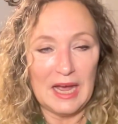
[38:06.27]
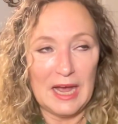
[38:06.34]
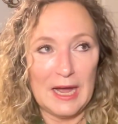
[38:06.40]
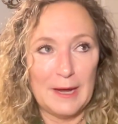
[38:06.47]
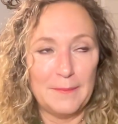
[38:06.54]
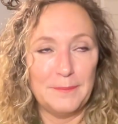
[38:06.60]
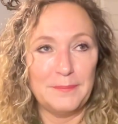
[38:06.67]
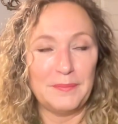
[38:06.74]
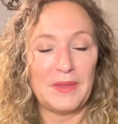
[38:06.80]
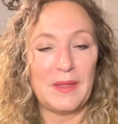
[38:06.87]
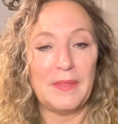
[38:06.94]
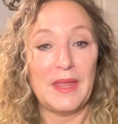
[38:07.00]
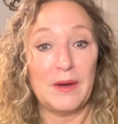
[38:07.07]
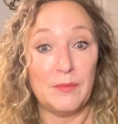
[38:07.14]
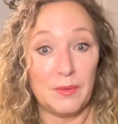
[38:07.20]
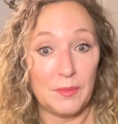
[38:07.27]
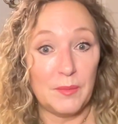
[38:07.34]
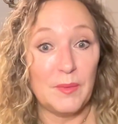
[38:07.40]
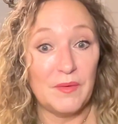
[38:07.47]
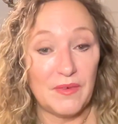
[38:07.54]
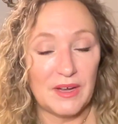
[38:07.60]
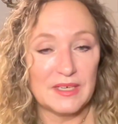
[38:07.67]
Um, and then when we
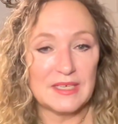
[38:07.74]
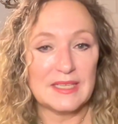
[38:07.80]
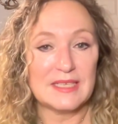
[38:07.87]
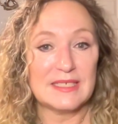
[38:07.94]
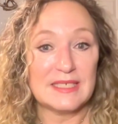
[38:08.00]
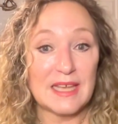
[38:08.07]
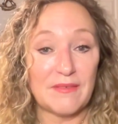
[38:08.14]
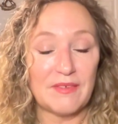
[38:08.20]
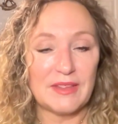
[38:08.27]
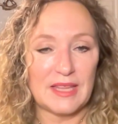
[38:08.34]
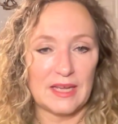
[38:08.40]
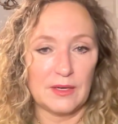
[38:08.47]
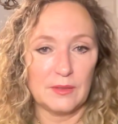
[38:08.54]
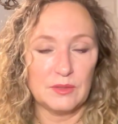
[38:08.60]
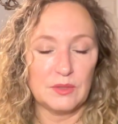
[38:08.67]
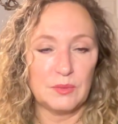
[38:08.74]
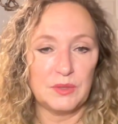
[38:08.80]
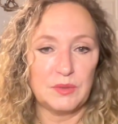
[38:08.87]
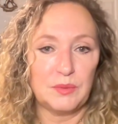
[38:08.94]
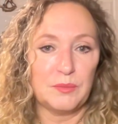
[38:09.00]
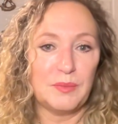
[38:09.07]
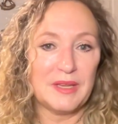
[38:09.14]
move on to the seventh house,
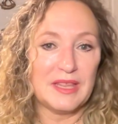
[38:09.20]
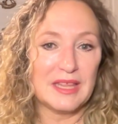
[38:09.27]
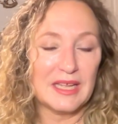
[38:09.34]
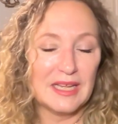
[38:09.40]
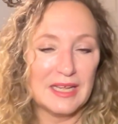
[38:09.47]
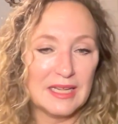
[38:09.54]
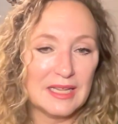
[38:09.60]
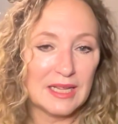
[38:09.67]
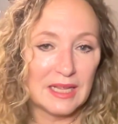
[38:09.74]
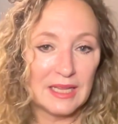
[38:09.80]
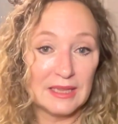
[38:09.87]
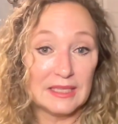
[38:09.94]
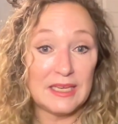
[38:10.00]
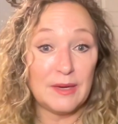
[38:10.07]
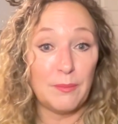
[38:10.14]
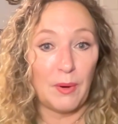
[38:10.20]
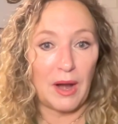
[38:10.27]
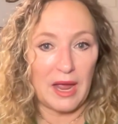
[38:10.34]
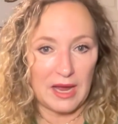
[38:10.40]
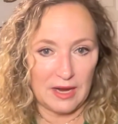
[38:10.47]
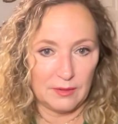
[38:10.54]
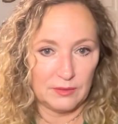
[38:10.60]
which would be the uh,
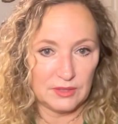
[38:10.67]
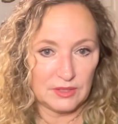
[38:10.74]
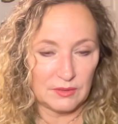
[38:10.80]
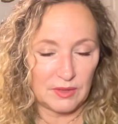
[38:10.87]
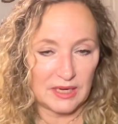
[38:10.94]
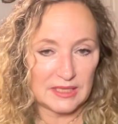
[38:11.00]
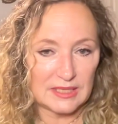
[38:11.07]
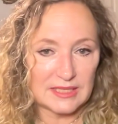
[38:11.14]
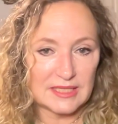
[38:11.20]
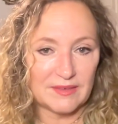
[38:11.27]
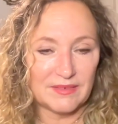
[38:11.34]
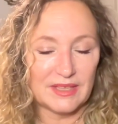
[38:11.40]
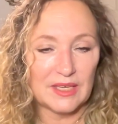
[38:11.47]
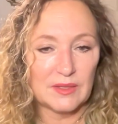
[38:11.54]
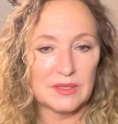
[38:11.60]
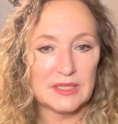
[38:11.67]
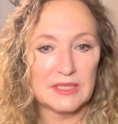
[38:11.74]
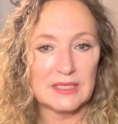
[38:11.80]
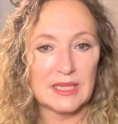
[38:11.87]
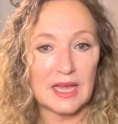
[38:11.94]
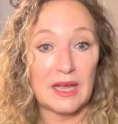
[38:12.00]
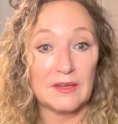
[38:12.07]
Libra house, right? The seventh house
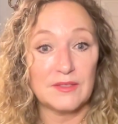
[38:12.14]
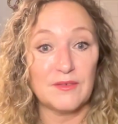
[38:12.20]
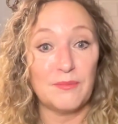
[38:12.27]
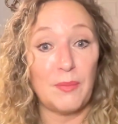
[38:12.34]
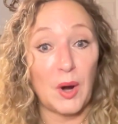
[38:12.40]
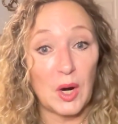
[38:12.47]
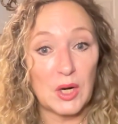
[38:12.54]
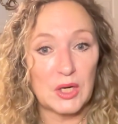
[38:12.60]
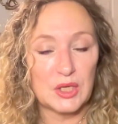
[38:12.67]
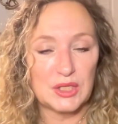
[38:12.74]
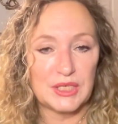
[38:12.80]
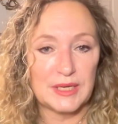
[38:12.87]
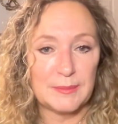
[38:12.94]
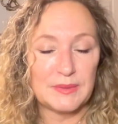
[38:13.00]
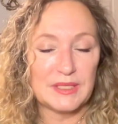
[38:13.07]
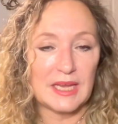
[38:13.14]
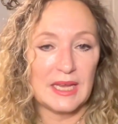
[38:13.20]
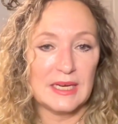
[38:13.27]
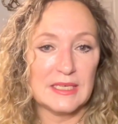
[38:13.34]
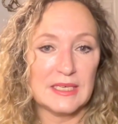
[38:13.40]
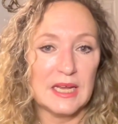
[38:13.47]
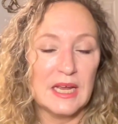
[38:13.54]
is the house of partnerships
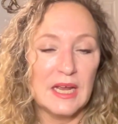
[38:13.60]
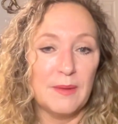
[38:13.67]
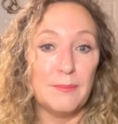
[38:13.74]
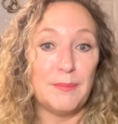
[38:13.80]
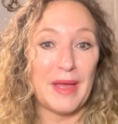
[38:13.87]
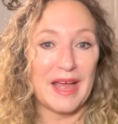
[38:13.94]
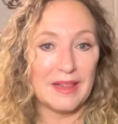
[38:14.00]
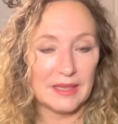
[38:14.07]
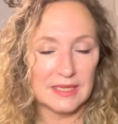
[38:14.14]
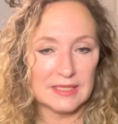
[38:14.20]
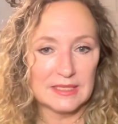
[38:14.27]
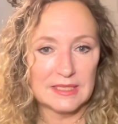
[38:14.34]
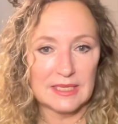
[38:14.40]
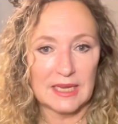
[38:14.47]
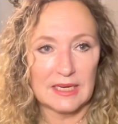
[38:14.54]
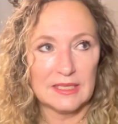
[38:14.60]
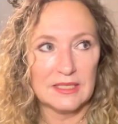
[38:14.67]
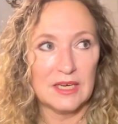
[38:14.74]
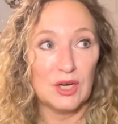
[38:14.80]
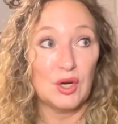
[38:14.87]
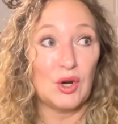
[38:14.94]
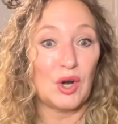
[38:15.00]
and balance
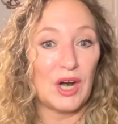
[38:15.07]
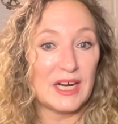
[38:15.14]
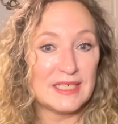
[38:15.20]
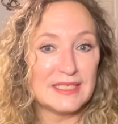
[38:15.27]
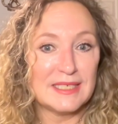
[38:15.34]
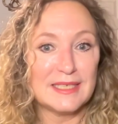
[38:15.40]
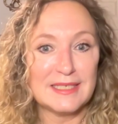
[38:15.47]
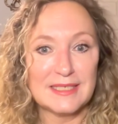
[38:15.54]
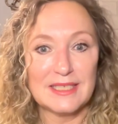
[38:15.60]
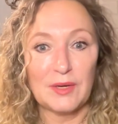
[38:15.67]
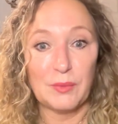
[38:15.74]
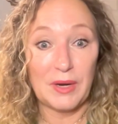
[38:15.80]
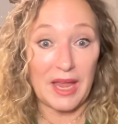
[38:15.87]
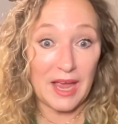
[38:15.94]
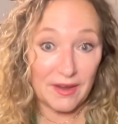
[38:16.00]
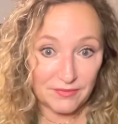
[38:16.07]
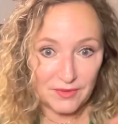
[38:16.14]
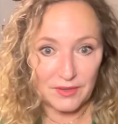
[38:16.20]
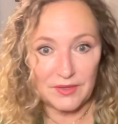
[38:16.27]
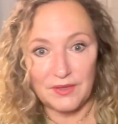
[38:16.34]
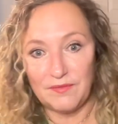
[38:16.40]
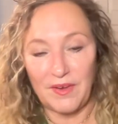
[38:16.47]
and crisis that we have
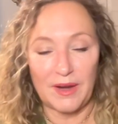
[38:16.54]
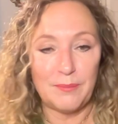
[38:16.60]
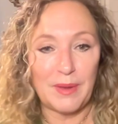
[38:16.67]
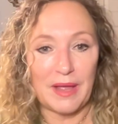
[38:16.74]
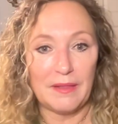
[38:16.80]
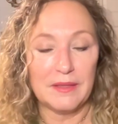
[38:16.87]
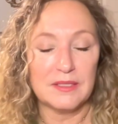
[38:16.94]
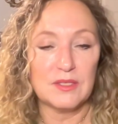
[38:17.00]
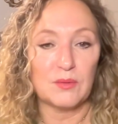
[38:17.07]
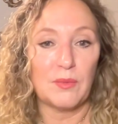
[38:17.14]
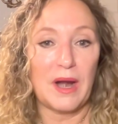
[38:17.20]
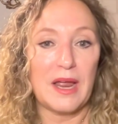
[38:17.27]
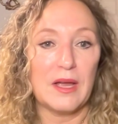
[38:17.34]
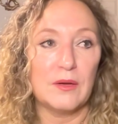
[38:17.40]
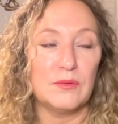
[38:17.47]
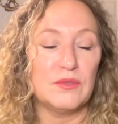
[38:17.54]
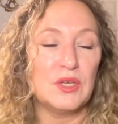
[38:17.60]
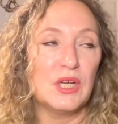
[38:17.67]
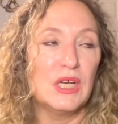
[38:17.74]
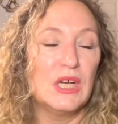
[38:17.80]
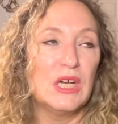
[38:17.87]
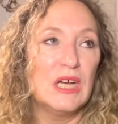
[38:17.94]
to find balance around
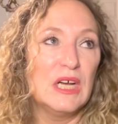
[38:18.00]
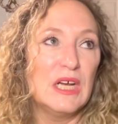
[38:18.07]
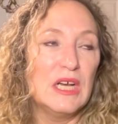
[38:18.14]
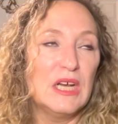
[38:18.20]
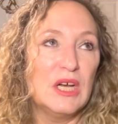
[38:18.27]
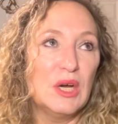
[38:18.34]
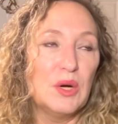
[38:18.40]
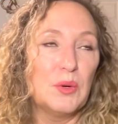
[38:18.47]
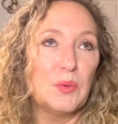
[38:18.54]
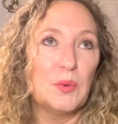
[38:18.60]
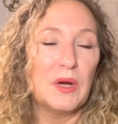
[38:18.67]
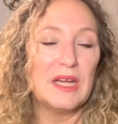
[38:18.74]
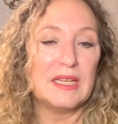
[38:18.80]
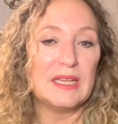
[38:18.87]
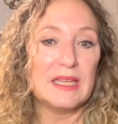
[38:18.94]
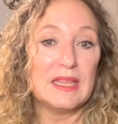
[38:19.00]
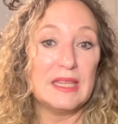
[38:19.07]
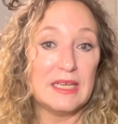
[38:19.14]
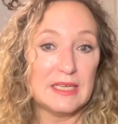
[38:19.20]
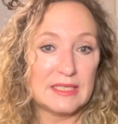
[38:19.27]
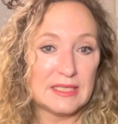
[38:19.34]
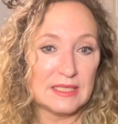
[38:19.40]
what
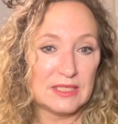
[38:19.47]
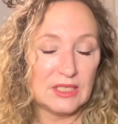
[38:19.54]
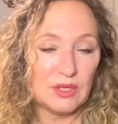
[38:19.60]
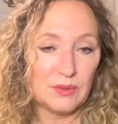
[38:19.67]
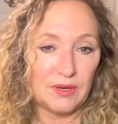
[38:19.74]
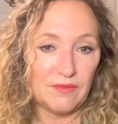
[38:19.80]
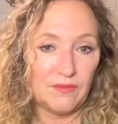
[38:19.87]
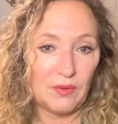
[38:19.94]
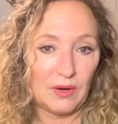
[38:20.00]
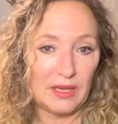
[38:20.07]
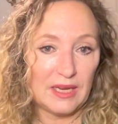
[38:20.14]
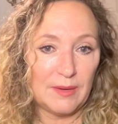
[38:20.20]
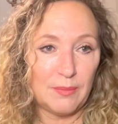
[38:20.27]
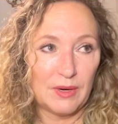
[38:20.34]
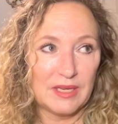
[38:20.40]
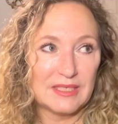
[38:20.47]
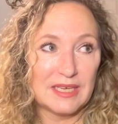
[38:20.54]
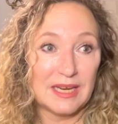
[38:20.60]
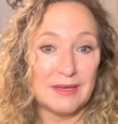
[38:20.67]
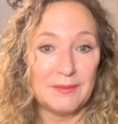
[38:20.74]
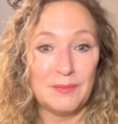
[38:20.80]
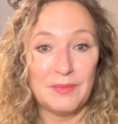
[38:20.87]
this is doing for Libras,
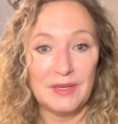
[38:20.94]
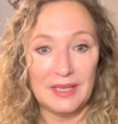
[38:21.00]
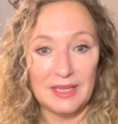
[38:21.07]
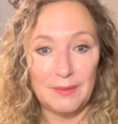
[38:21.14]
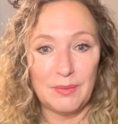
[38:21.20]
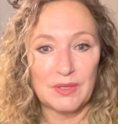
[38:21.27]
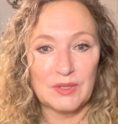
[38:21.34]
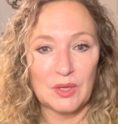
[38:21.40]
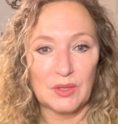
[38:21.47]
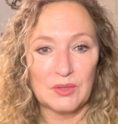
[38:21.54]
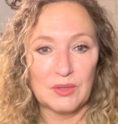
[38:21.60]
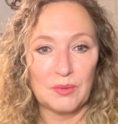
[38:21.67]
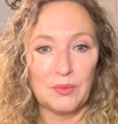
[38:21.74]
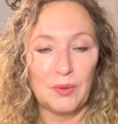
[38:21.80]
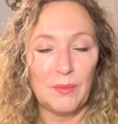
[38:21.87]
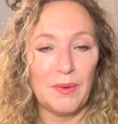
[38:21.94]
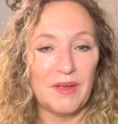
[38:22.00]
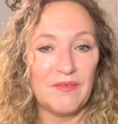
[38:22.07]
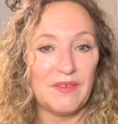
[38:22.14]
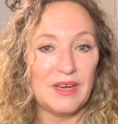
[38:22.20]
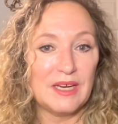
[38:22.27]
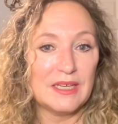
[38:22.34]
and Libras also ruled
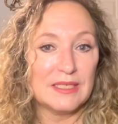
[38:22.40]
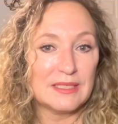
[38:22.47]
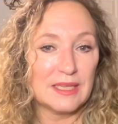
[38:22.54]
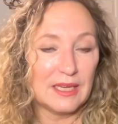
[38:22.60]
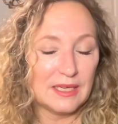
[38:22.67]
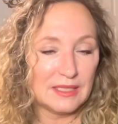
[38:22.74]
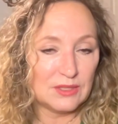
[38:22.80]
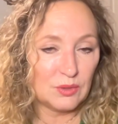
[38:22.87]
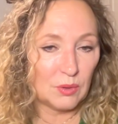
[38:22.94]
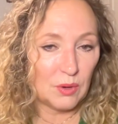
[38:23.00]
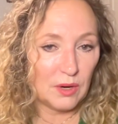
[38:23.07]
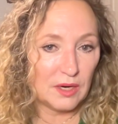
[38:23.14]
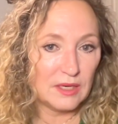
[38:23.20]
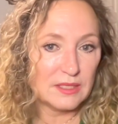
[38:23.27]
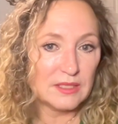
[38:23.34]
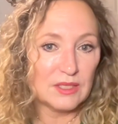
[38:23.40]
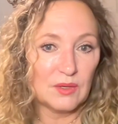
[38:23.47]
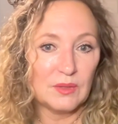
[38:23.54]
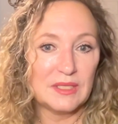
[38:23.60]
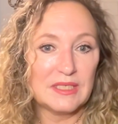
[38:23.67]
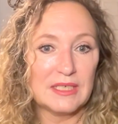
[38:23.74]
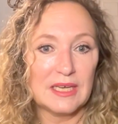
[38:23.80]
by Venus, like Taurus,
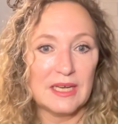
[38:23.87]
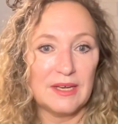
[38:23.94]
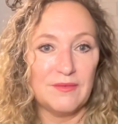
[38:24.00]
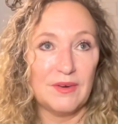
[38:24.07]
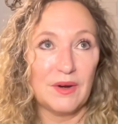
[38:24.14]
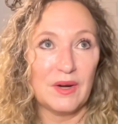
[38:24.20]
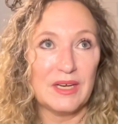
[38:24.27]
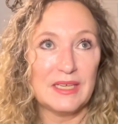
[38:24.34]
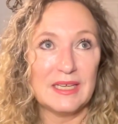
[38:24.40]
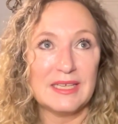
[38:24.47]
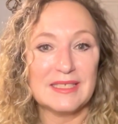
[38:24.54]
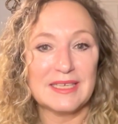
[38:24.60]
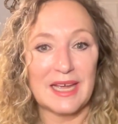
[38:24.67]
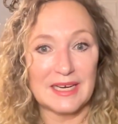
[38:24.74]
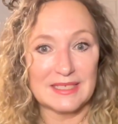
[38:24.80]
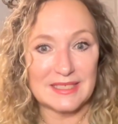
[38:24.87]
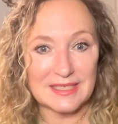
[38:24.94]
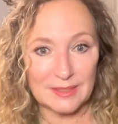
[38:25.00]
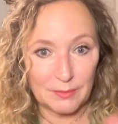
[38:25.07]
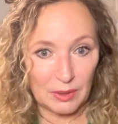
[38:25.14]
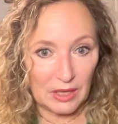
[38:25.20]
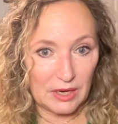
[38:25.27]
so it's a very it's got
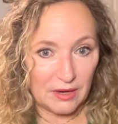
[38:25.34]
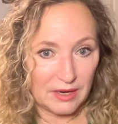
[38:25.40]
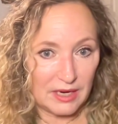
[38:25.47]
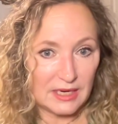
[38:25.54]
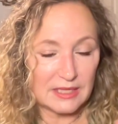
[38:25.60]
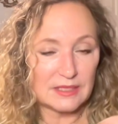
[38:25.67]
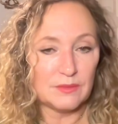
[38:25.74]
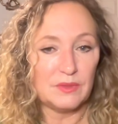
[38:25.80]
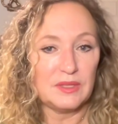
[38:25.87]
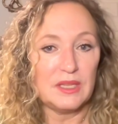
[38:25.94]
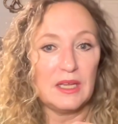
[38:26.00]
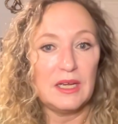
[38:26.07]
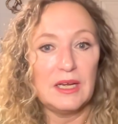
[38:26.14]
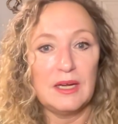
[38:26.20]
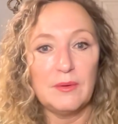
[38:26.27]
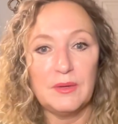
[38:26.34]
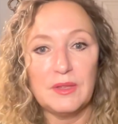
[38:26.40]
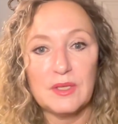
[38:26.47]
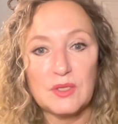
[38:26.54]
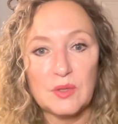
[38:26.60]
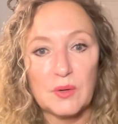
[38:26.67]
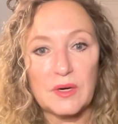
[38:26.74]
similarities with the
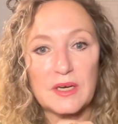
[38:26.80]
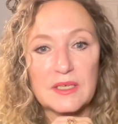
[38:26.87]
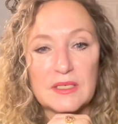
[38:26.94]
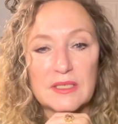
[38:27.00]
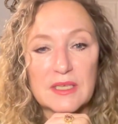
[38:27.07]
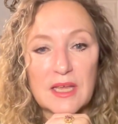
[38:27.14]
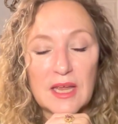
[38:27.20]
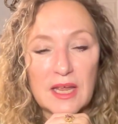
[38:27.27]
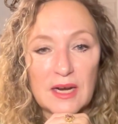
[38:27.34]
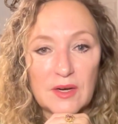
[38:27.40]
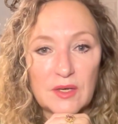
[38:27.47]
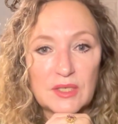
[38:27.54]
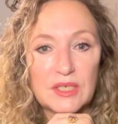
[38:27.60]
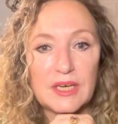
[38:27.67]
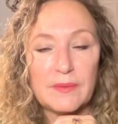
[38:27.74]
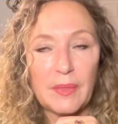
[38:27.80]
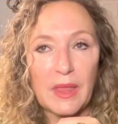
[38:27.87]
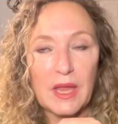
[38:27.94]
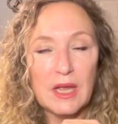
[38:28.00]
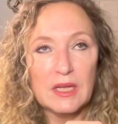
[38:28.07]
with the Taurus energy.